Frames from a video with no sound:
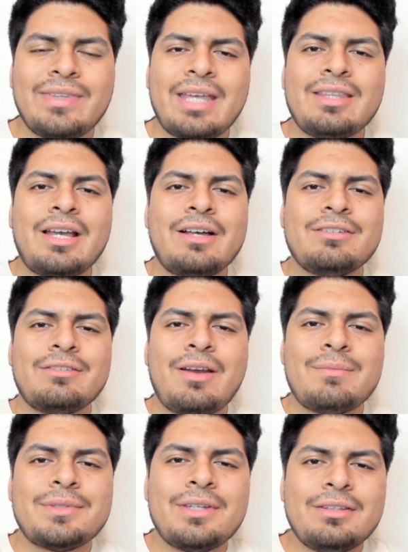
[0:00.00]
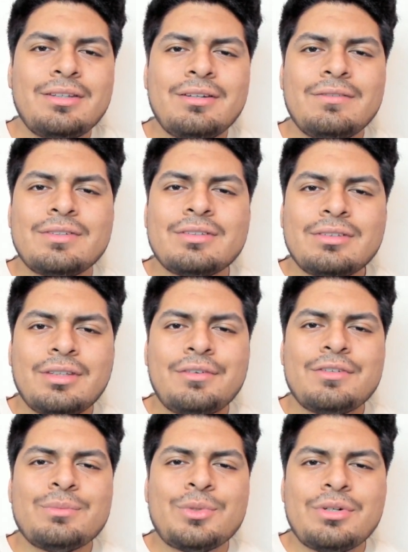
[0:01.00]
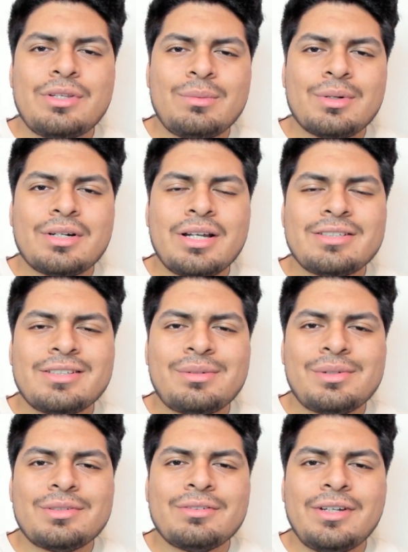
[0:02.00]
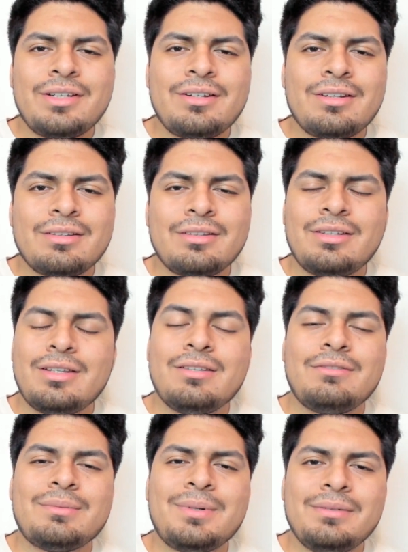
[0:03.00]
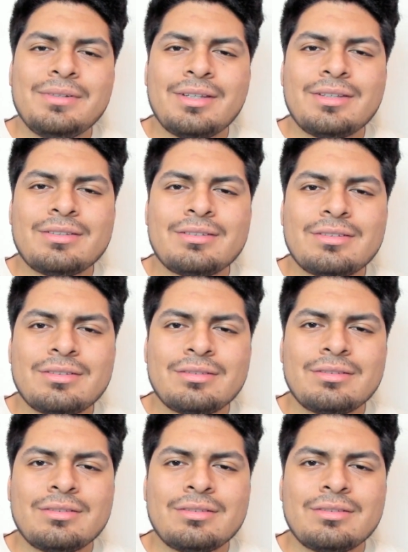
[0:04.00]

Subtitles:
And the House of Representatives, there was more Democrats that were swayed than Republicans.